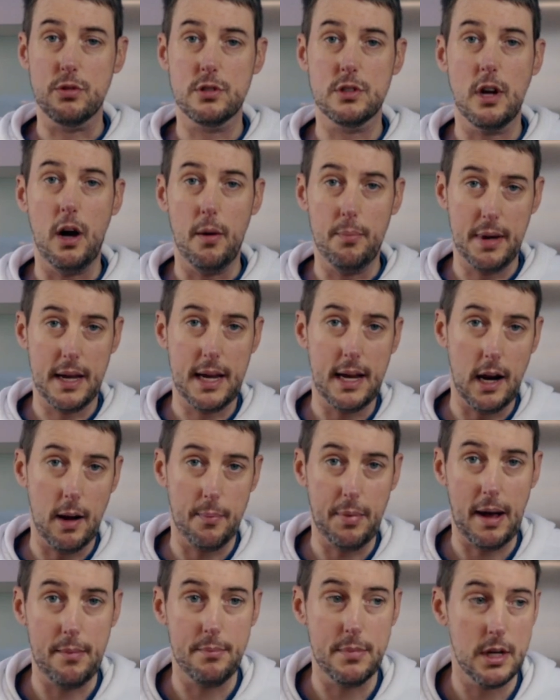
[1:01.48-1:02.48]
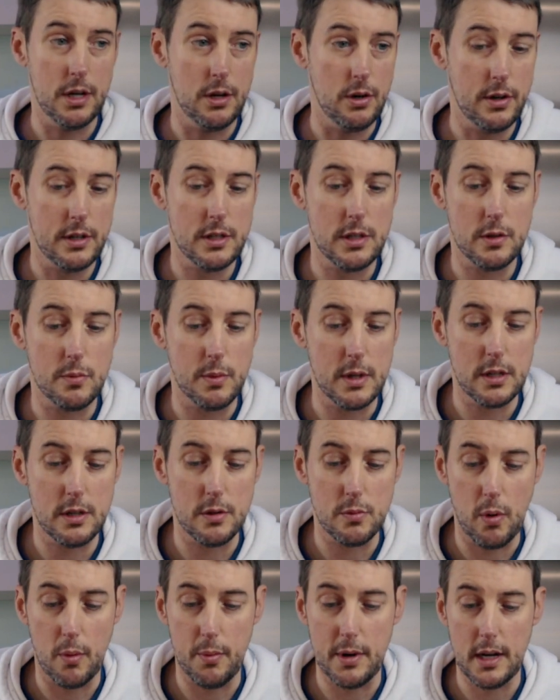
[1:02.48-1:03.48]
start picking up ambient noises, which is
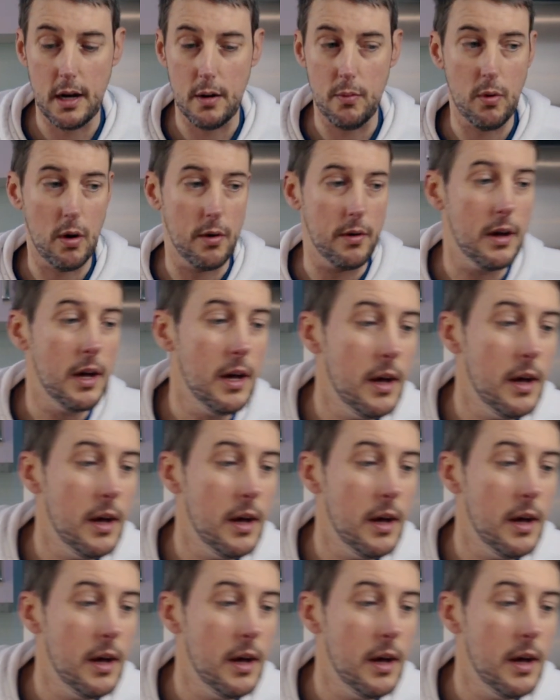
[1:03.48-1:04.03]
what we don't want.